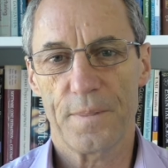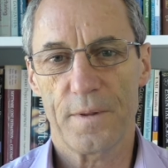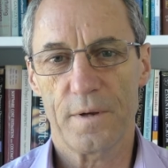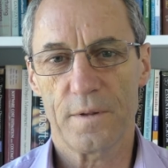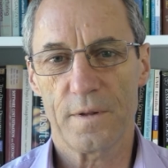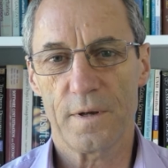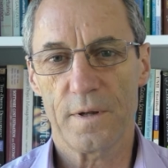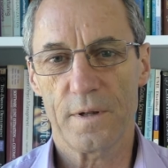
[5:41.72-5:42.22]

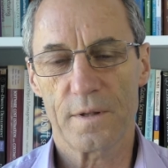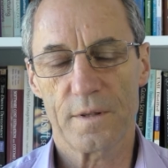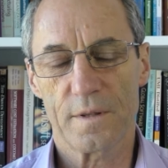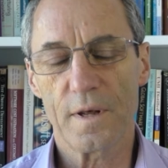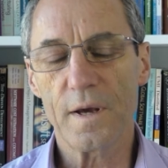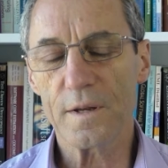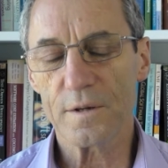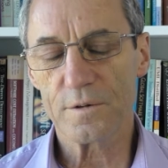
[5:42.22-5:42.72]
And
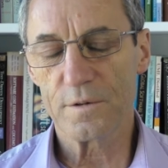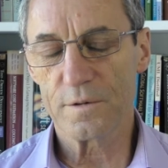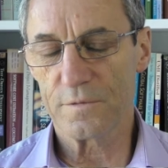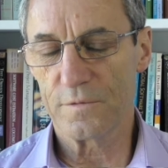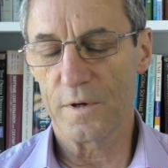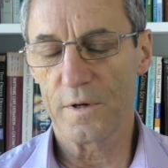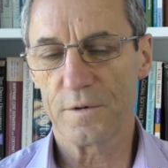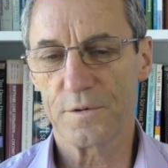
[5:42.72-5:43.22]
that could
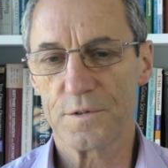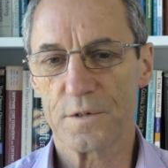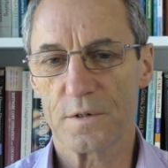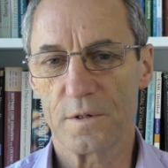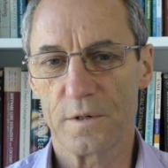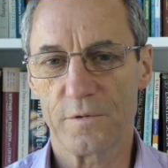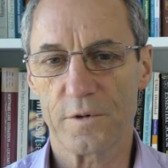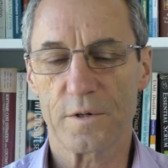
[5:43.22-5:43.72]
vary
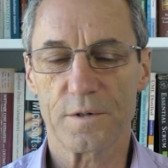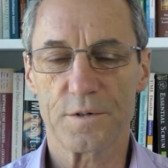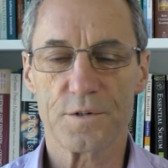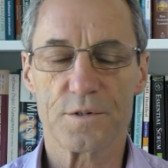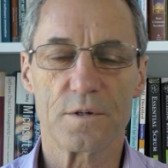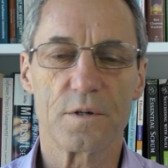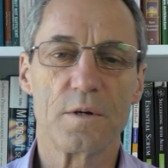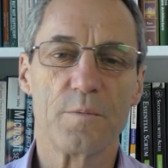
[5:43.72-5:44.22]
significantly.
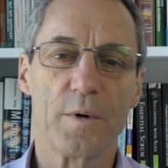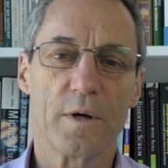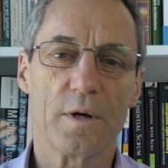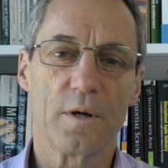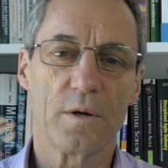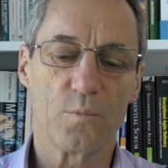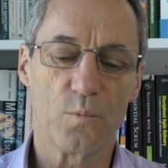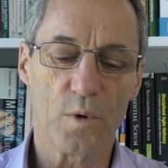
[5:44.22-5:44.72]
So you
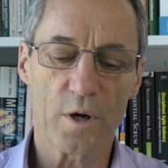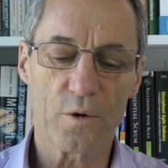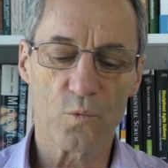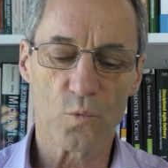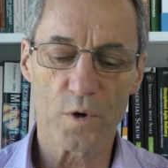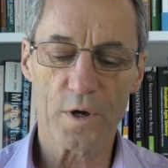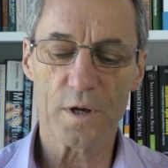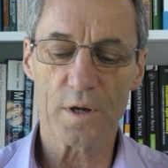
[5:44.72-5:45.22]
may
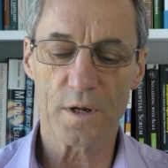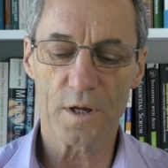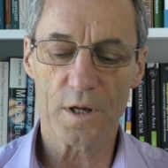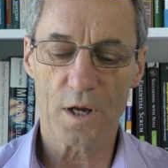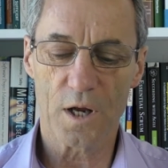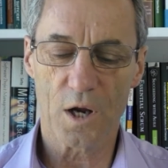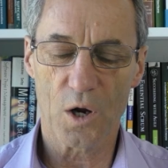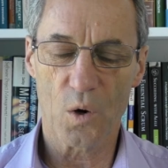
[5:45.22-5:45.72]
really
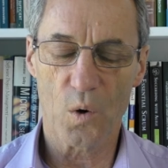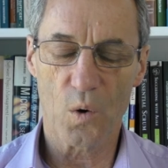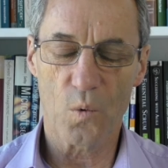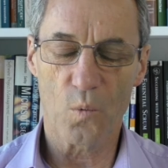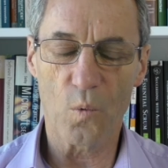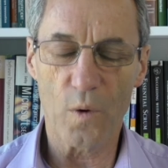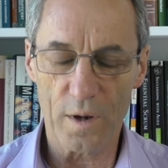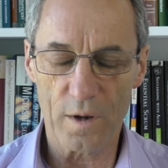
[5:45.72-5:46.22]

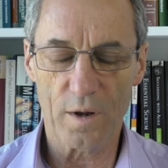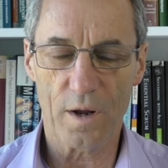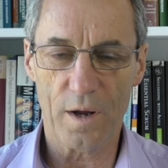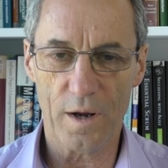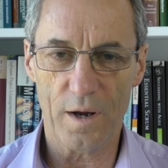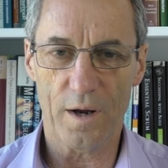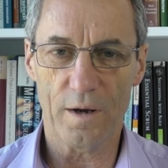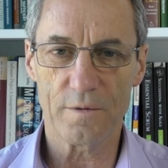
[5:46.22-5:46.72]
well
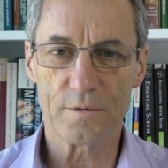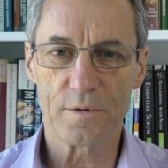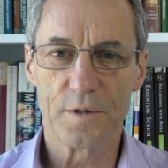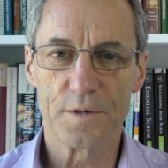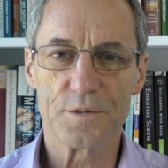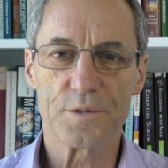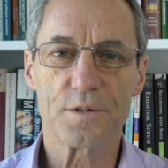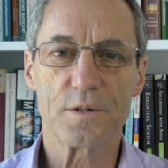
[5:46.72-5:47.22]
have
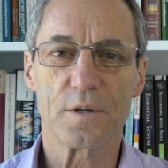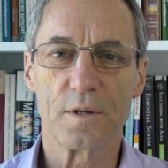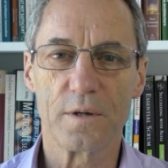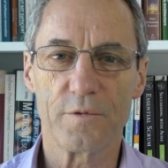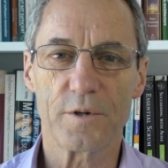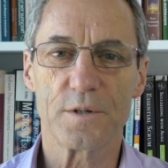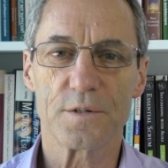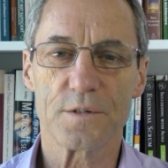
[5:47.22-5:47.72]

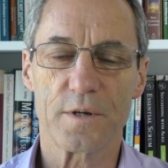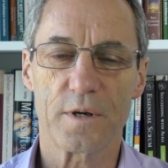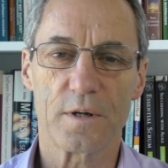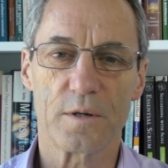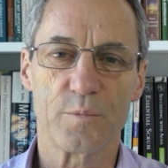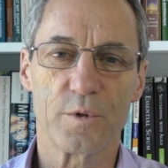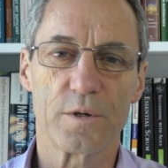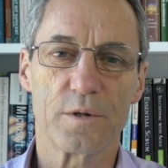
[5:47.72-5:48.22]
significant
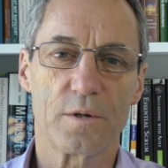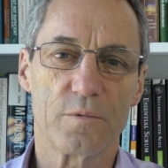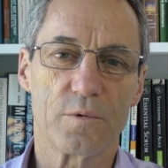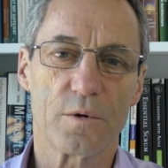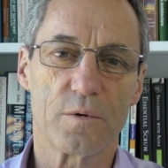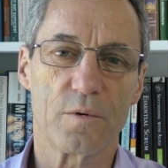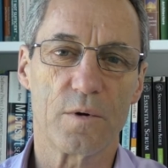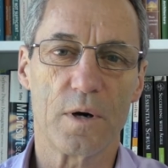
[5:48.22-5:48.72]
scalability
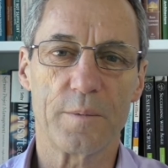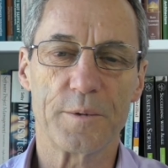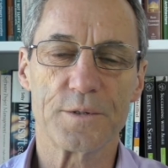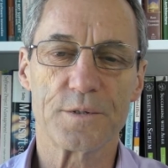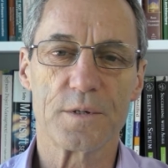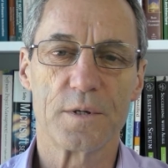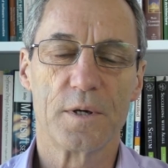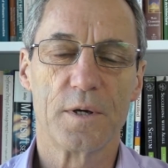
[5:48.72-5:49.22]

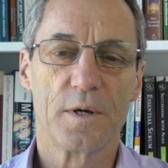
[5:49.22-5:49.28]
requirements.